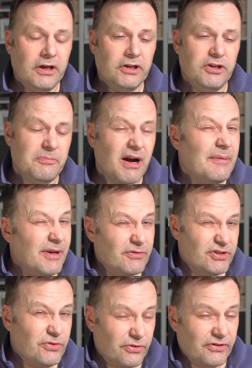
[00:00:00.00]
You might be able
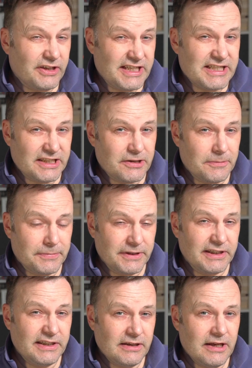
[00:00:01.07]
to talk to the leasing
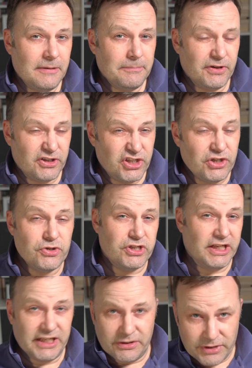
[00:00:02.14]
company, but
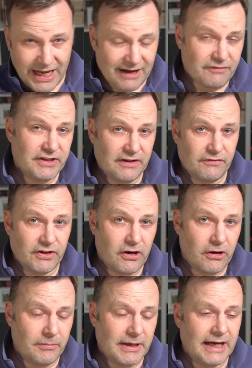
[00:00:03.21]
usually you would have to give the
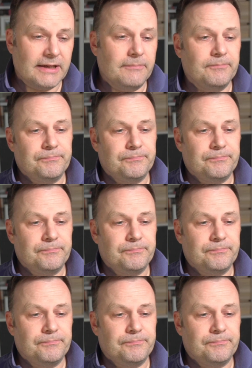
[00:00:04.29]
car back.